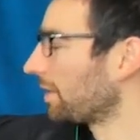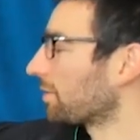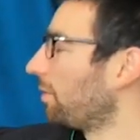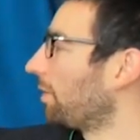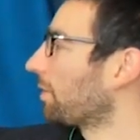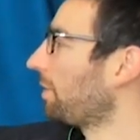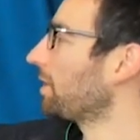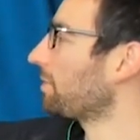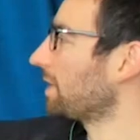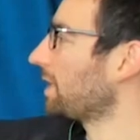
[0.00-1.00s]
so on the
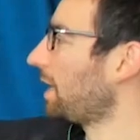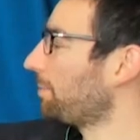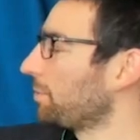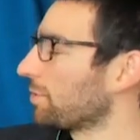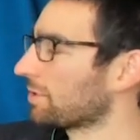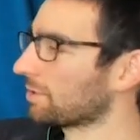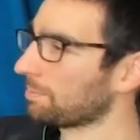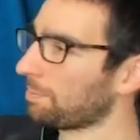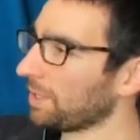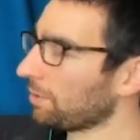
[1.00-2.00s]
Great Rides app, you just
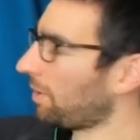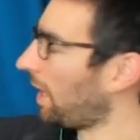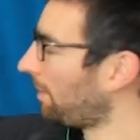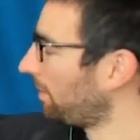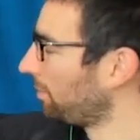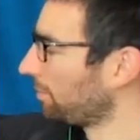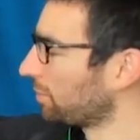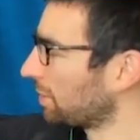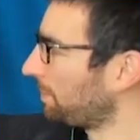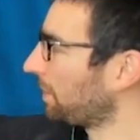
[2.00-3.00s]
pick your
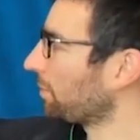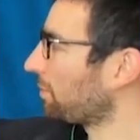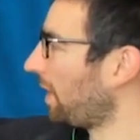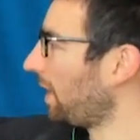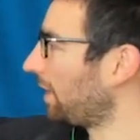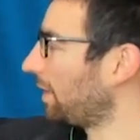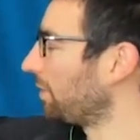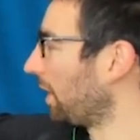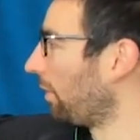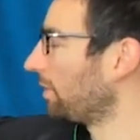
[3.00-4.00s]
trail, and then you
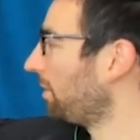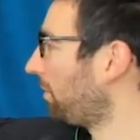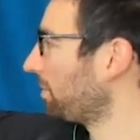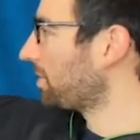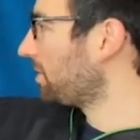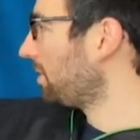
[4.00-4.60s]
get all the information you